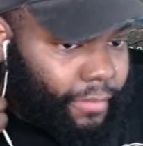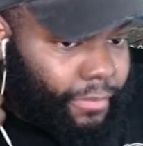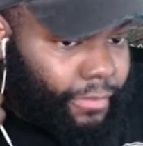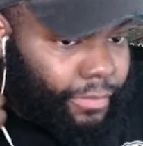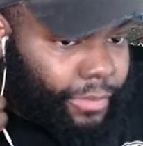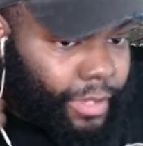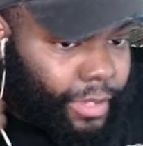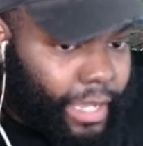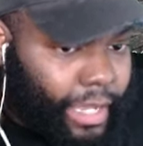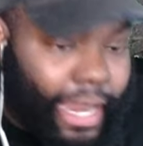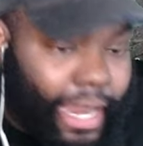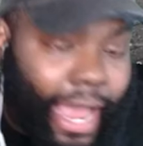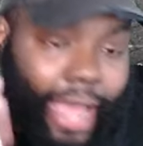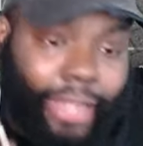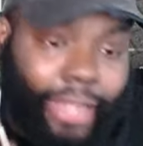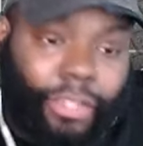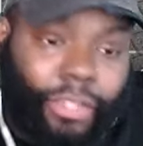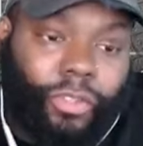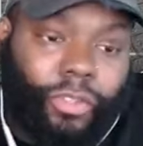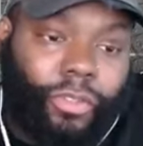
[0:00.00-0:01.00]
In high
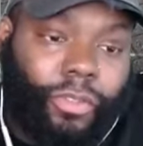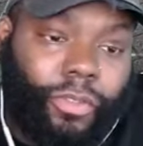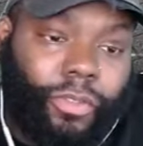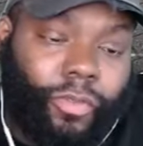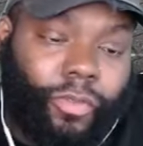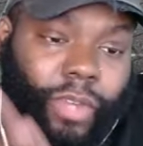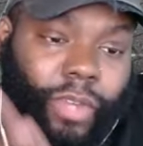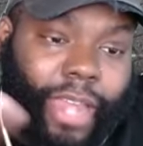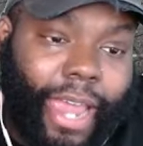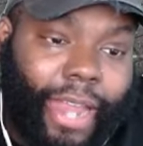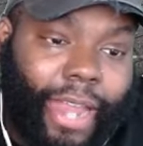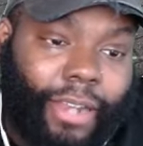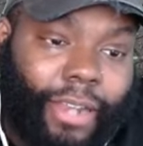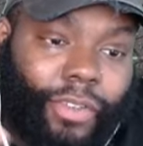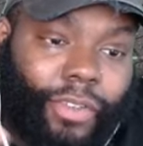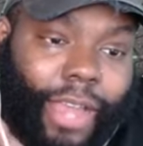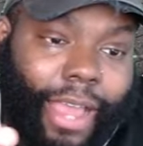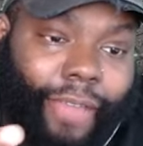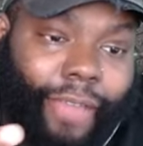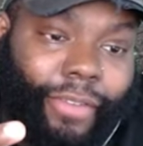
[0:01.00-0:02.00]
school, we had a
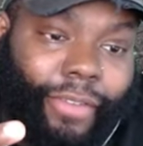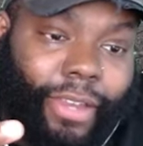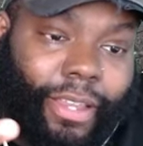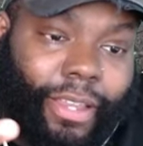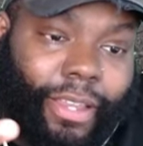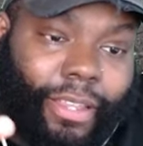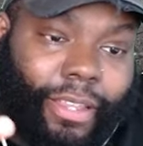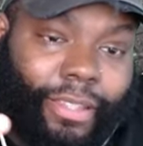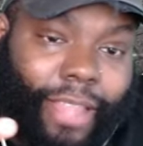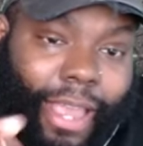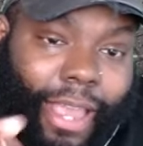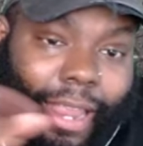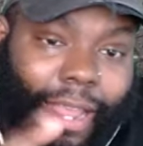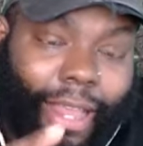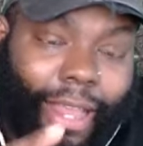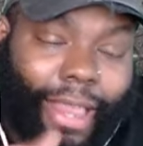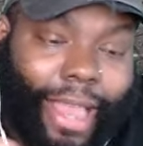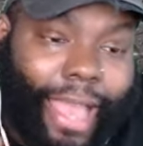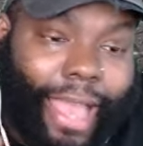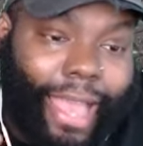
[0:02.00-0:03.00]
driving like
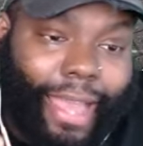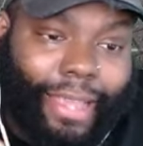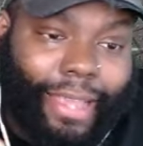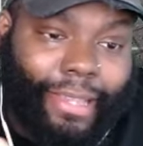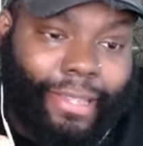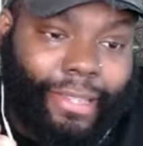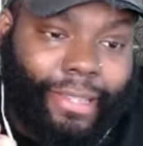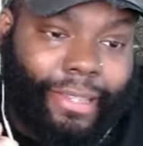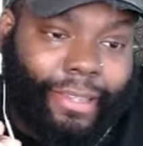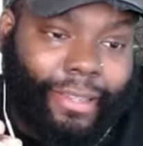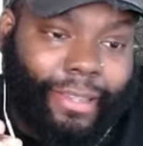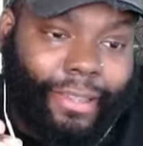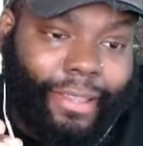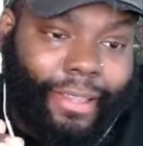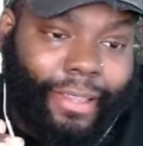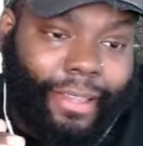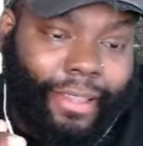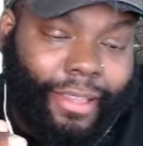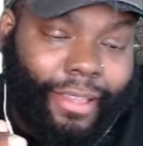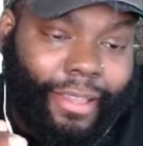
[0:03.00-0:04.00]
class,
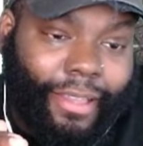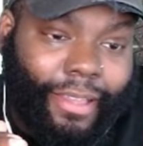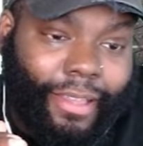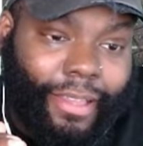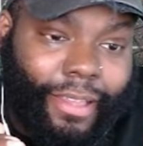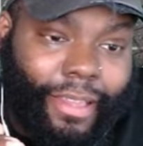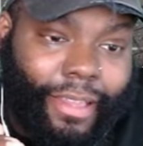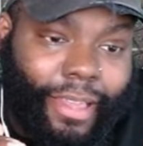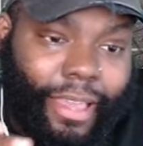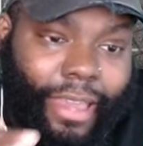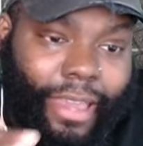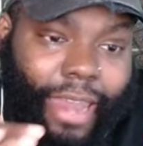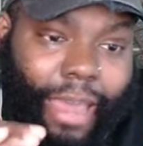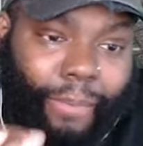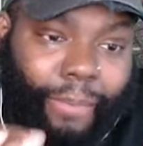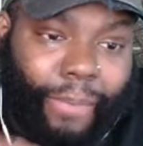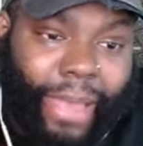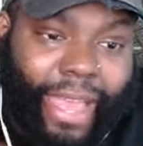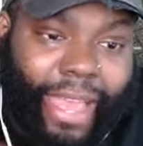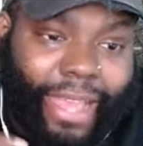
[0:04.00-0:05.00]
and I
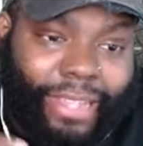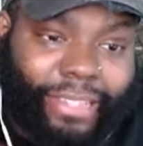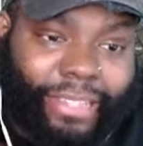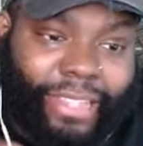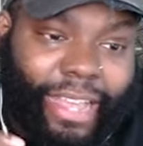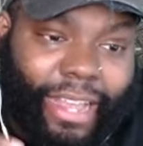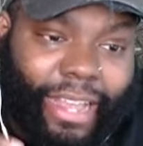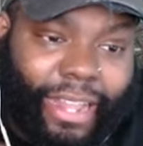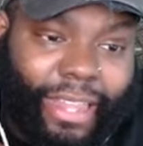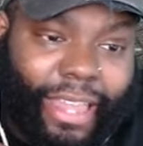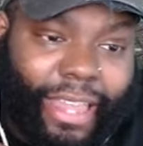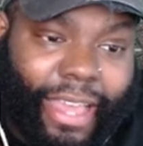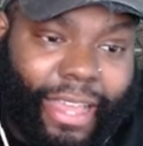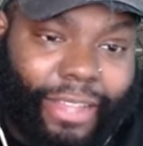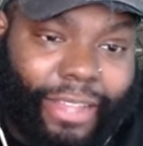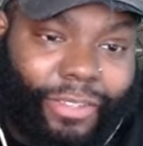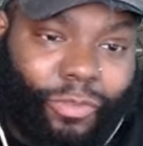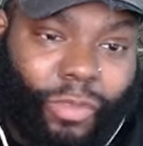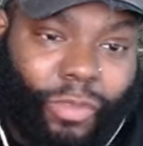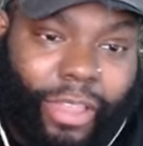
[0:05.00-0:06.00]
passed that
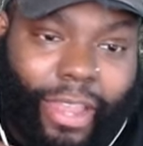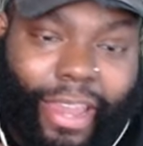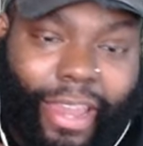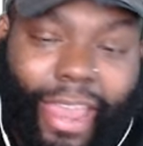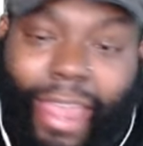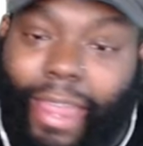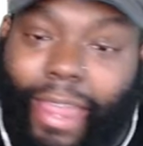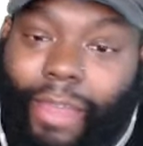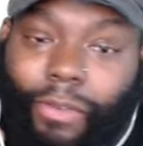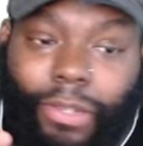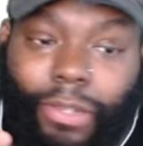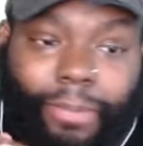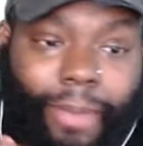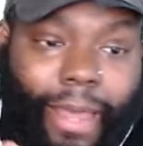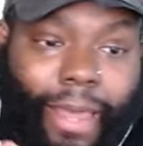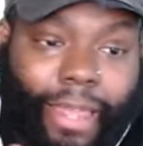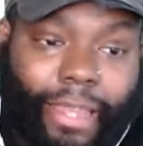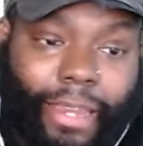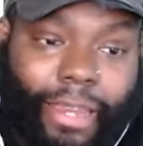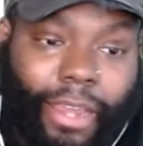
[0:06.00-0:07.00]
class with an A. It was
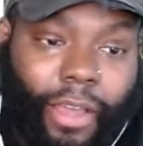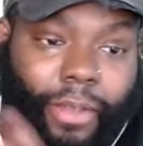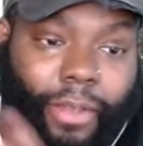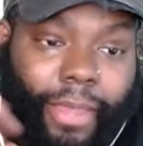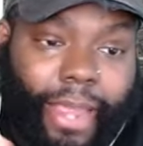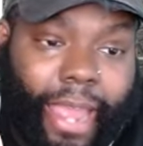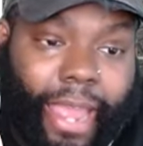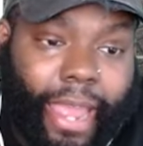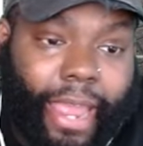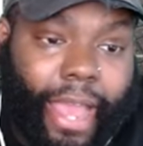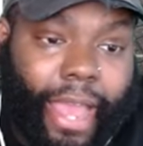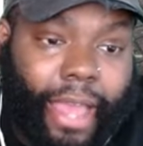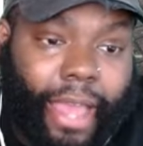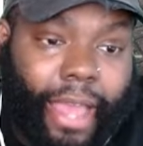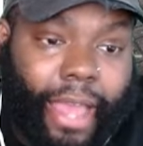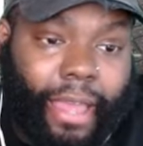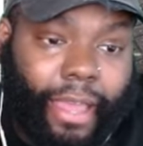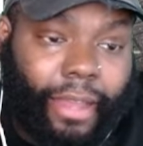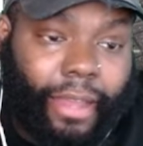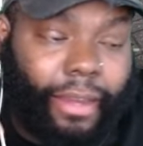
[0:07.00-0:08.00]
probably the only A I
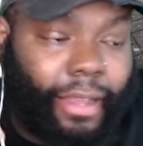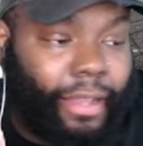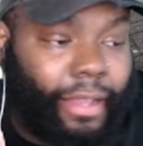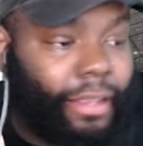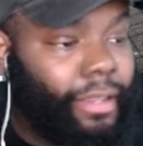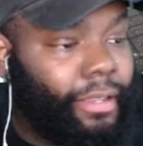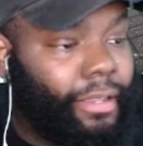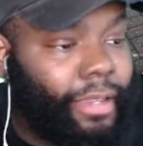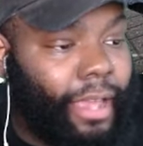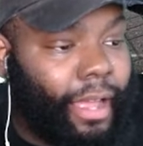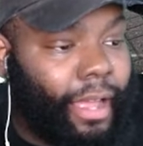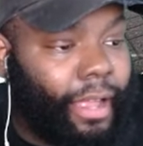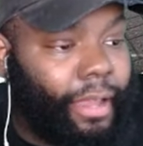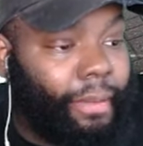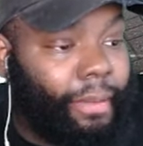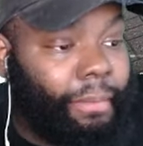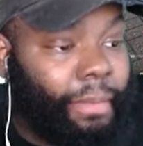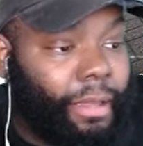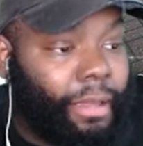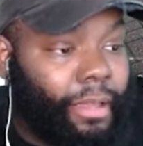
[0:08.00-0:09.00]
had at the time.
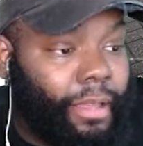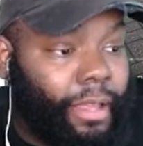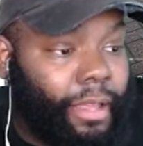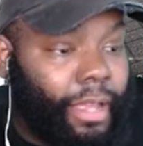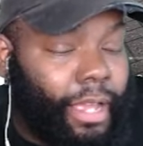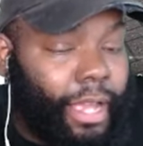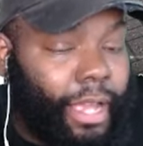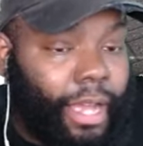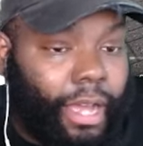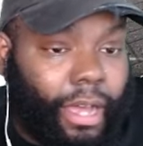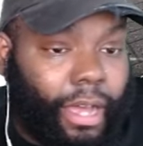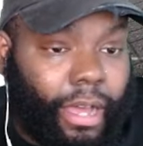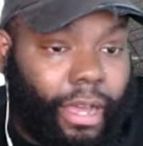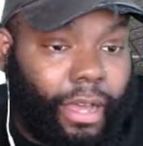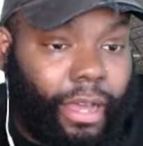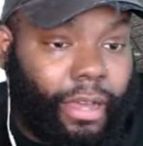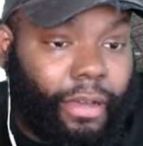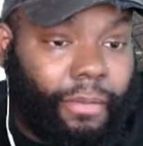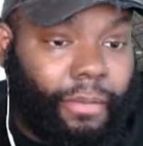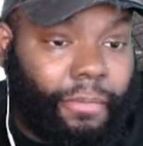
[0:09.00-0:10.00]

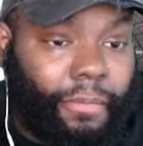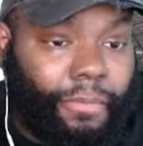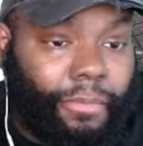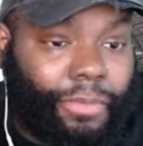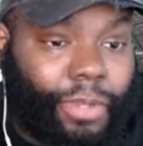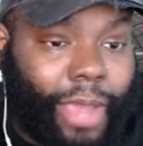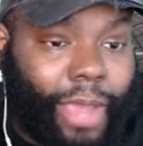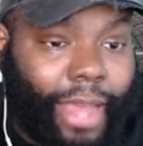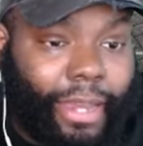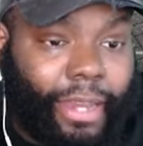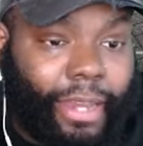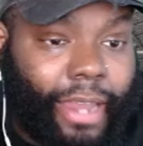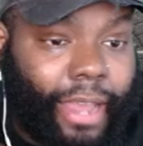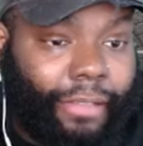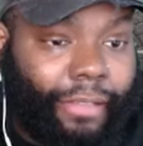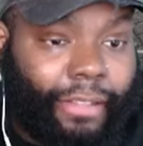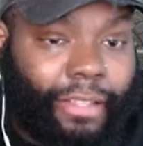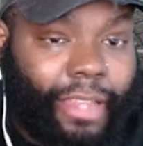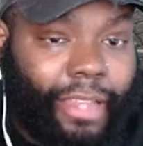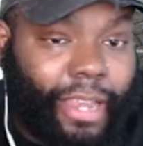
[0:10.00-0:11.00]
Um, so I didn't have
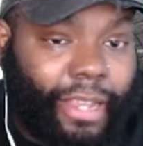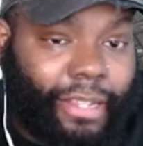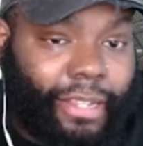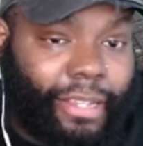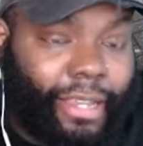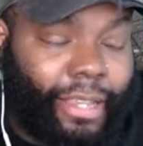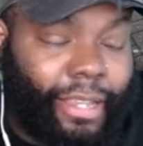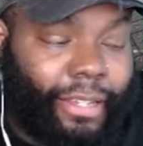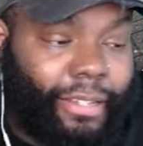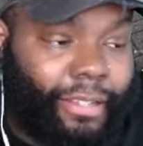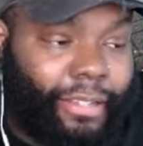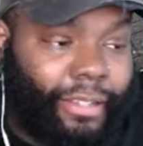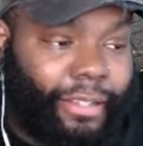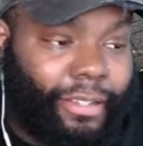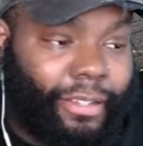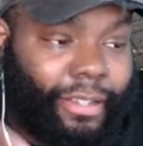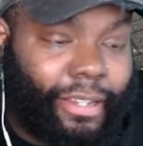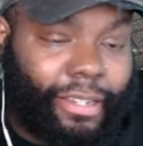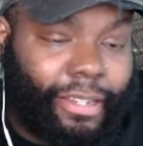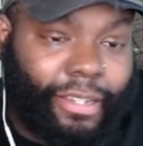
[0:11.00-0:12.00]
to take a test.
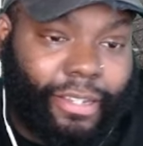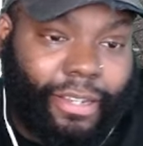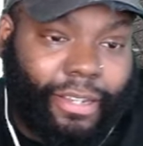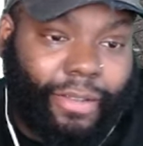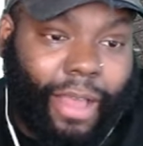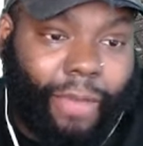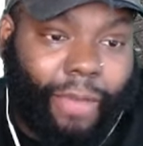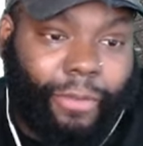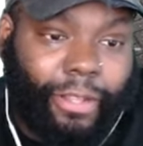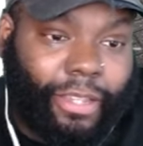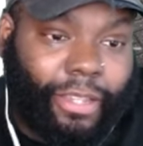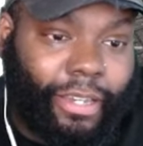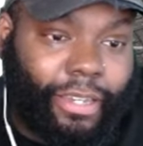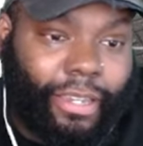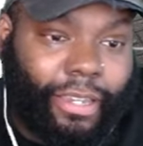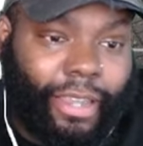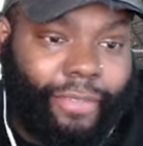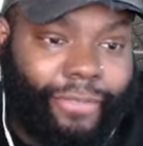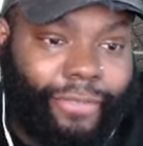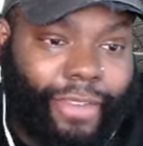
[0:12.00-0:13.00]
They just I went to the
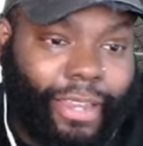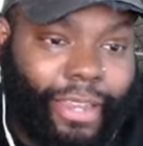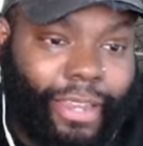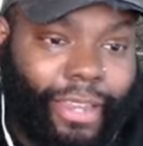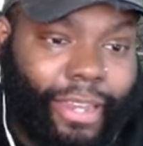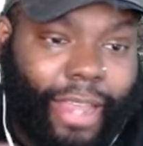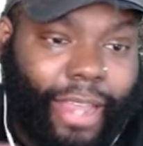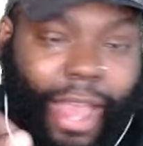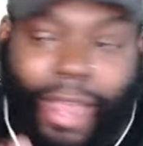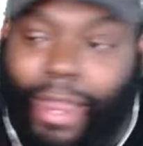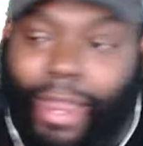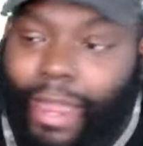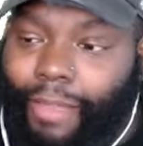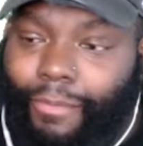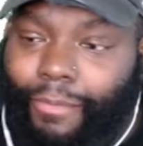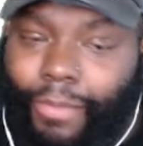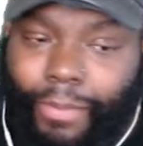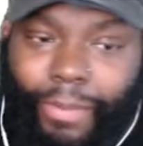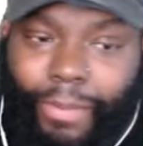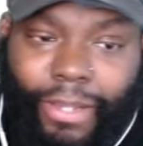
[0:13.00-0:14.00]
DMV and they, I gave
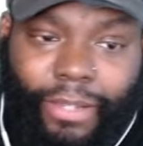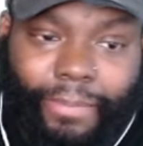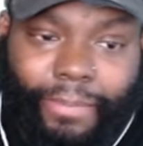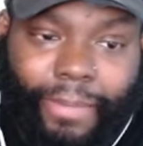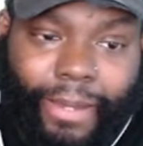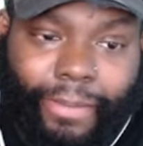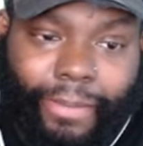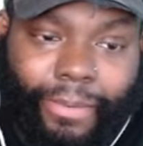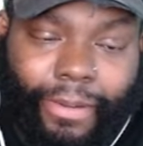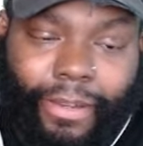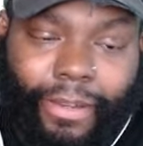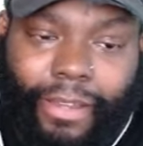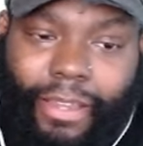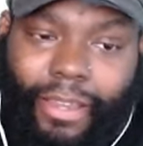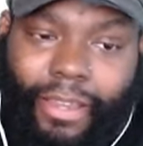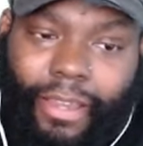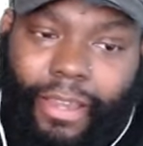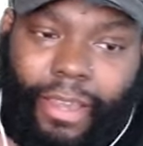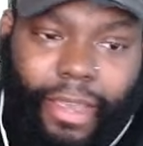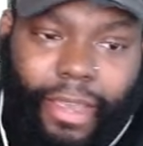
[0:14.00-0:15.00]
them a piece of paper
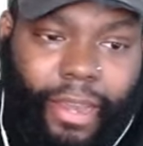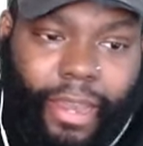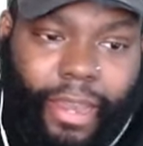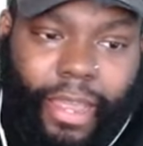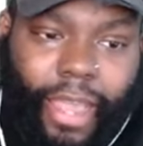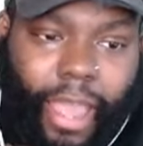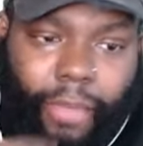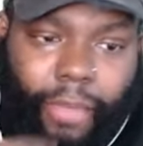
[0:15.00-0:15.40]
and they gave me